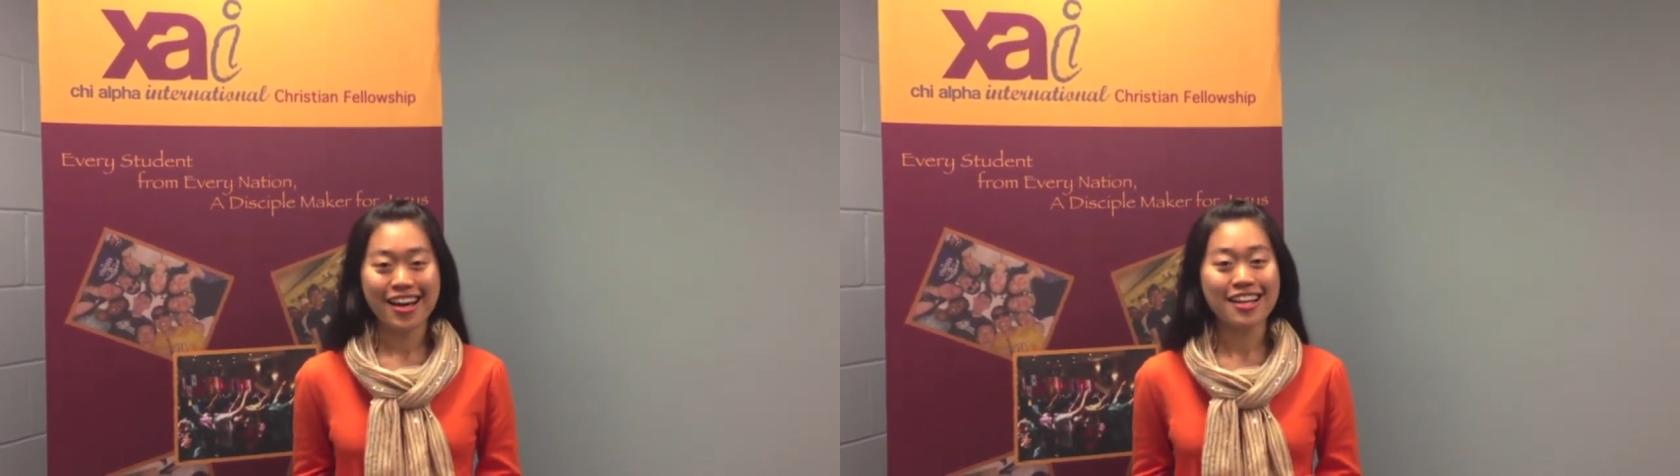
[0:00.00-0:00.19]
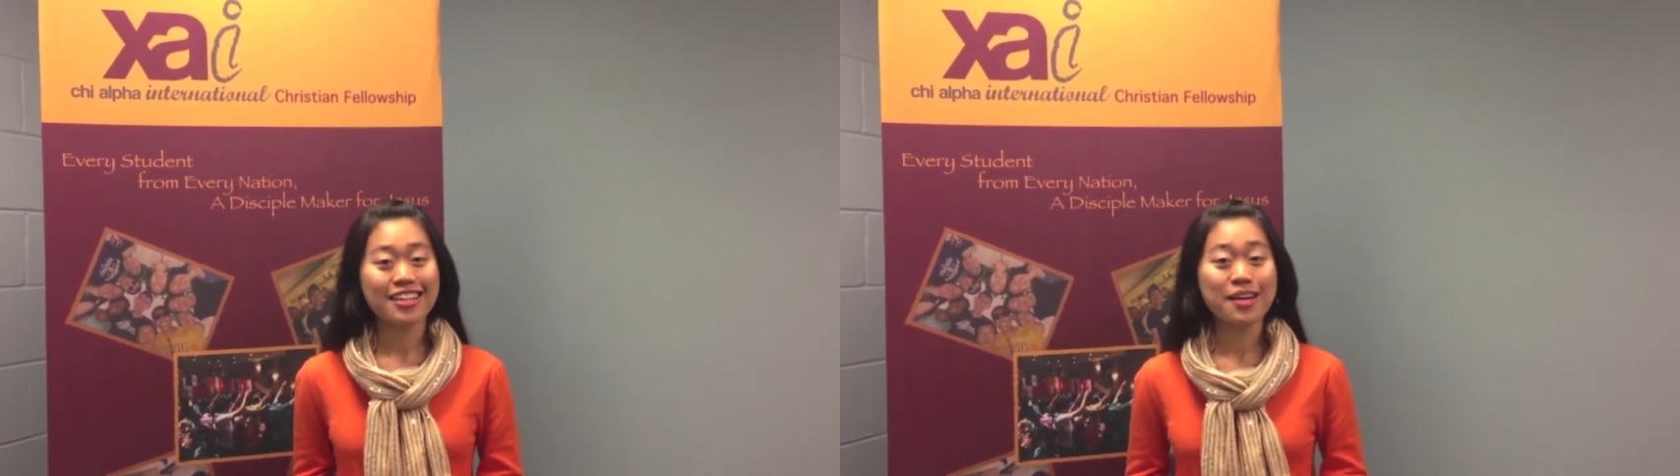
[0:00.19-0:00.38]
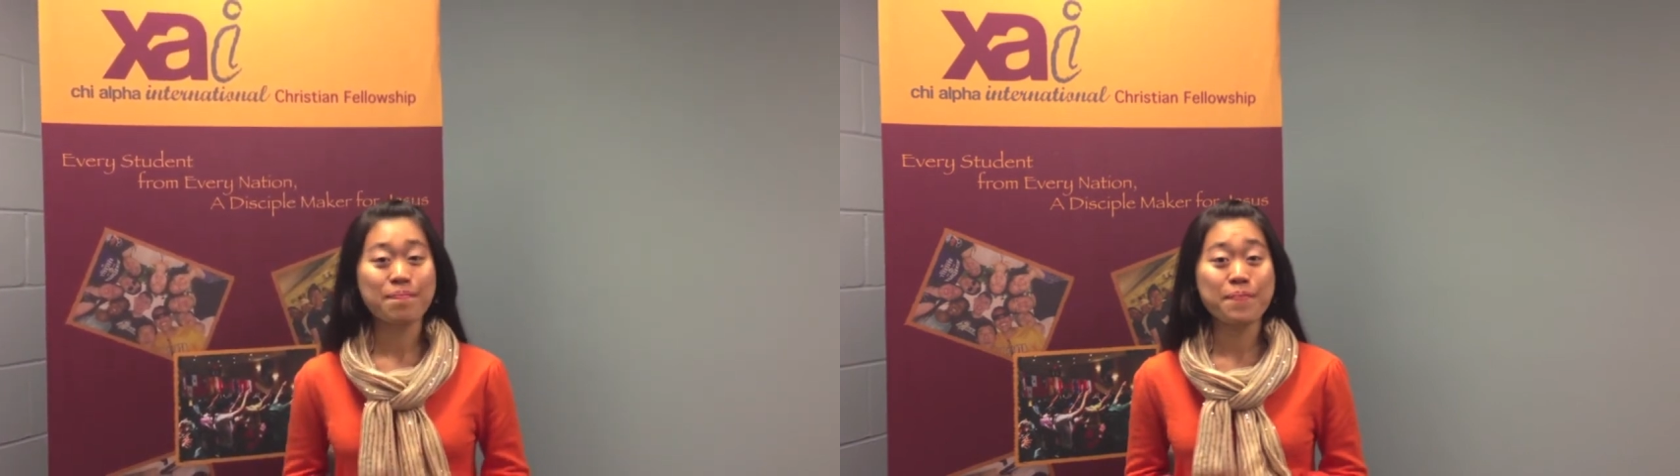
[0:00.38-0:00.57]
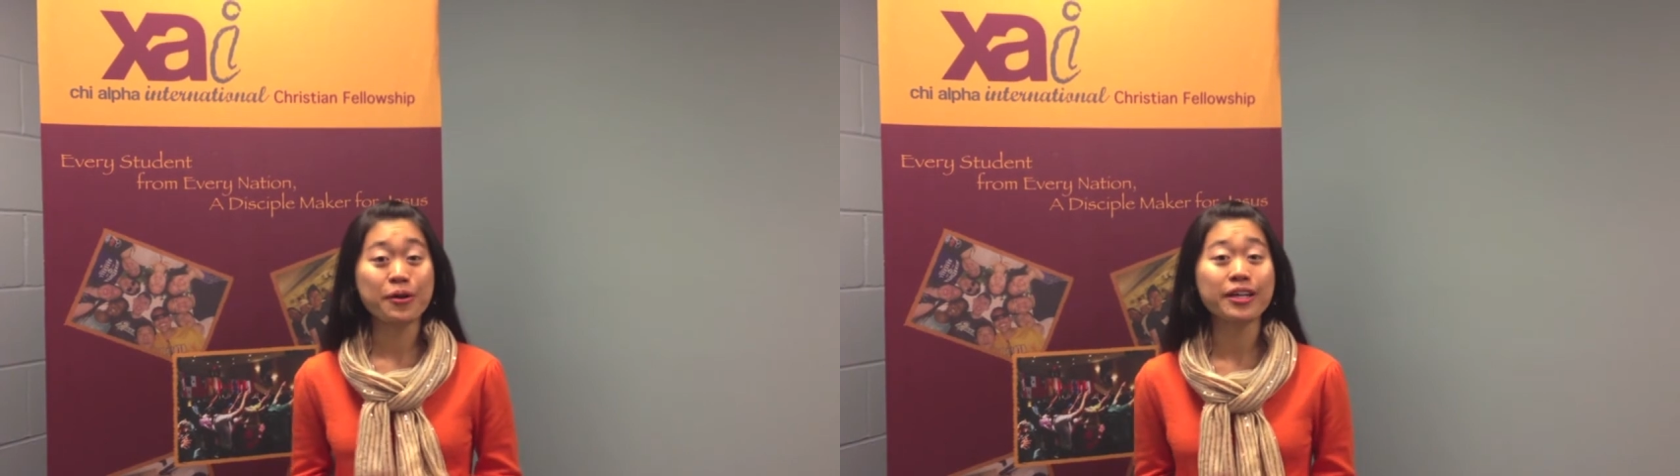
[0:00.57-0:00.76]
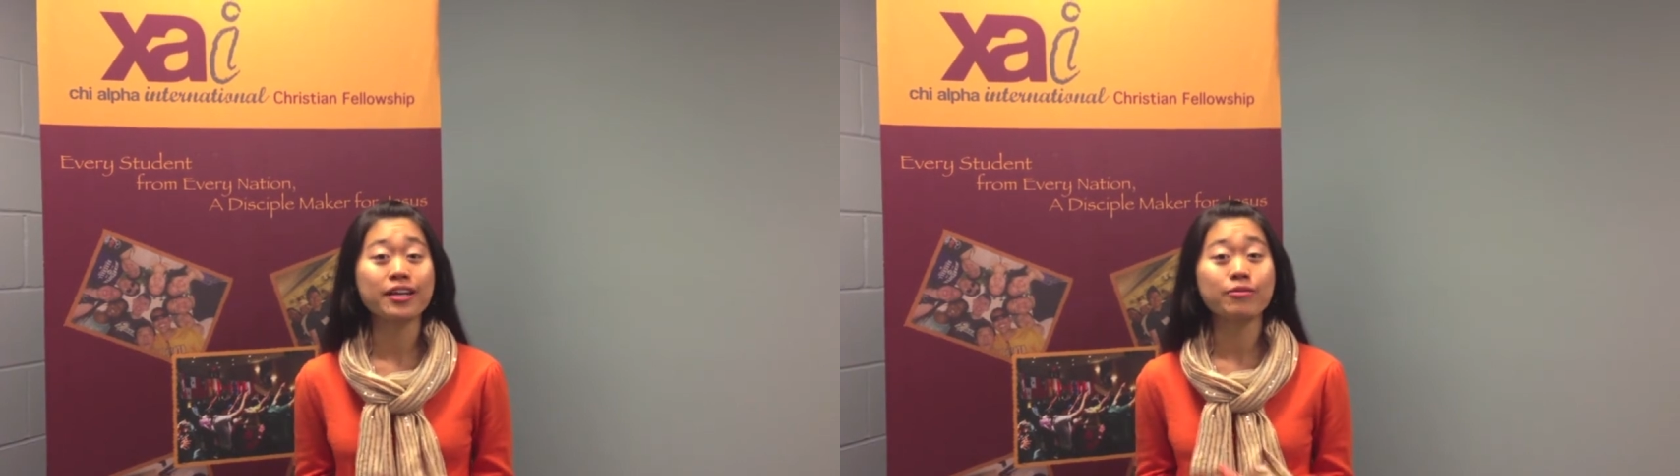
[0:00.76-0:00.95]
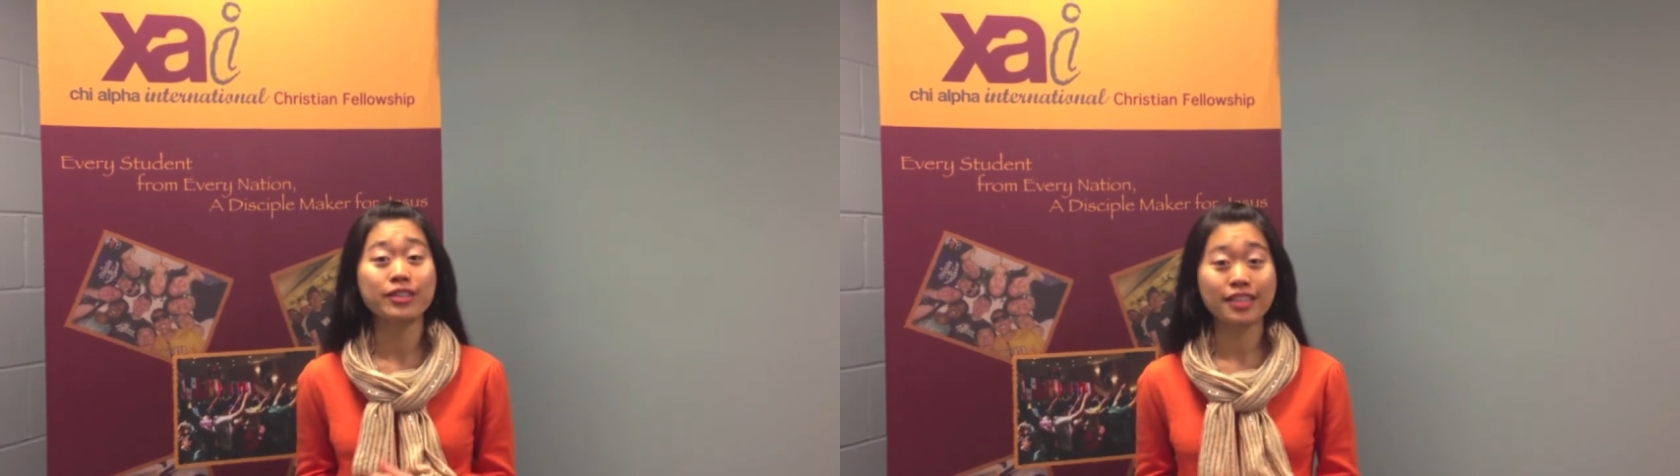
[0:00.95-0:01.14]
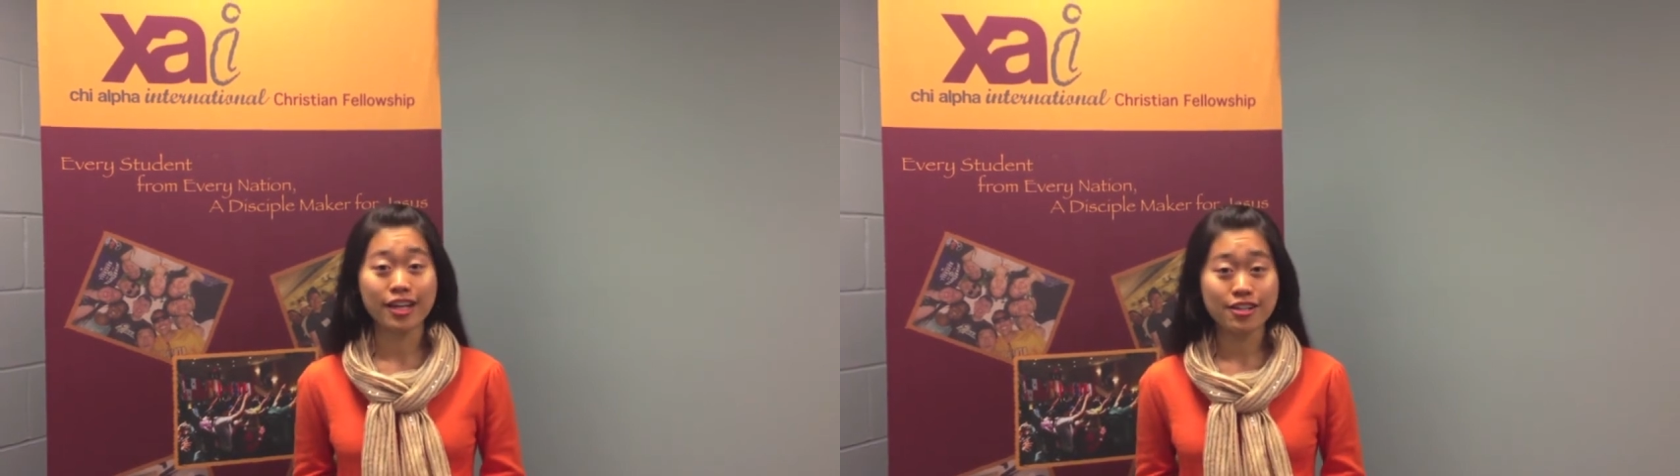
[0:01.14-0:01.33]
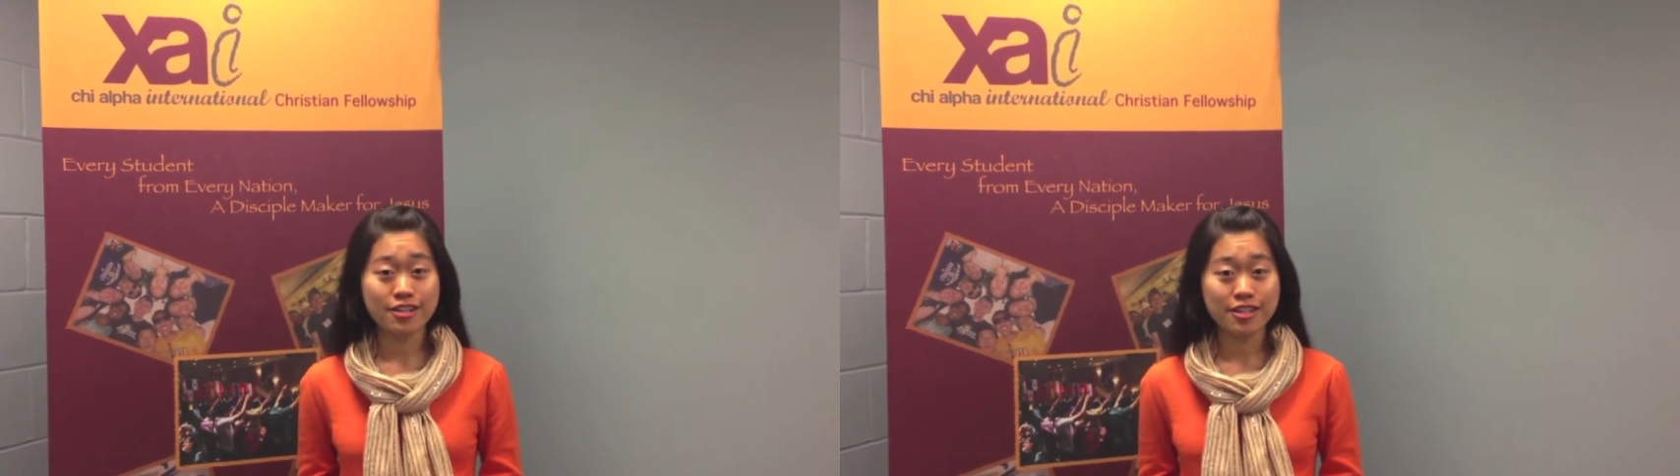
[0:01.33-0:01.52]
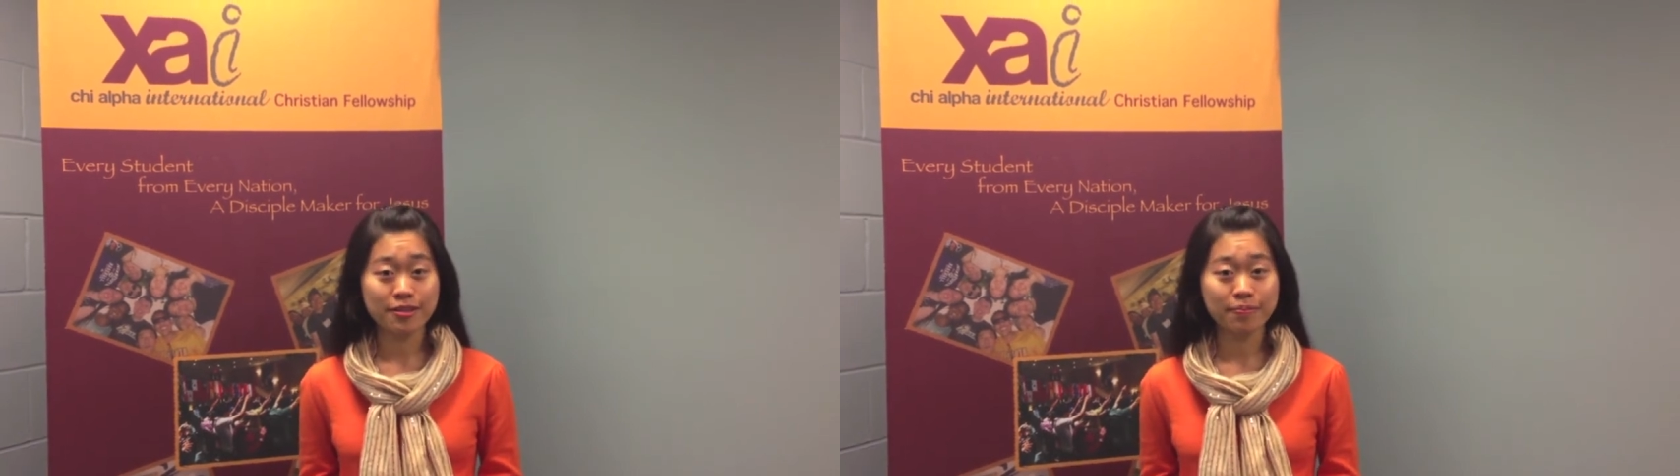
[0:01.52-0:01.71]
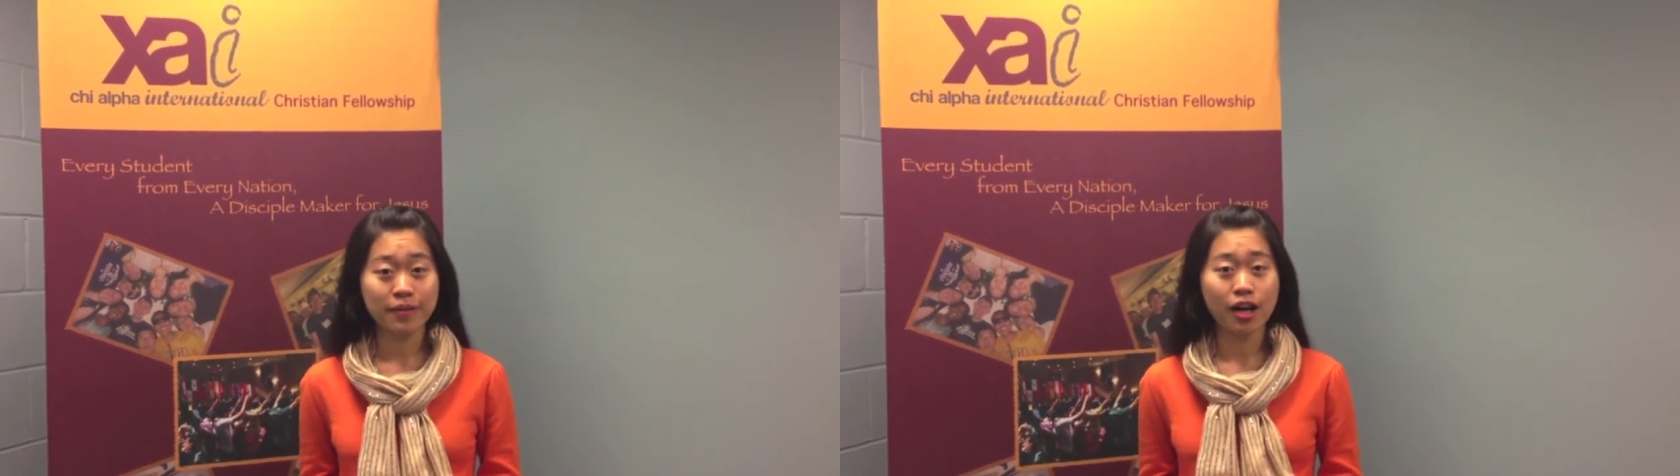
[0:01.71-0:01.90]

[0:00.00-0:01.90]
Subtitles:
It's like building relationship,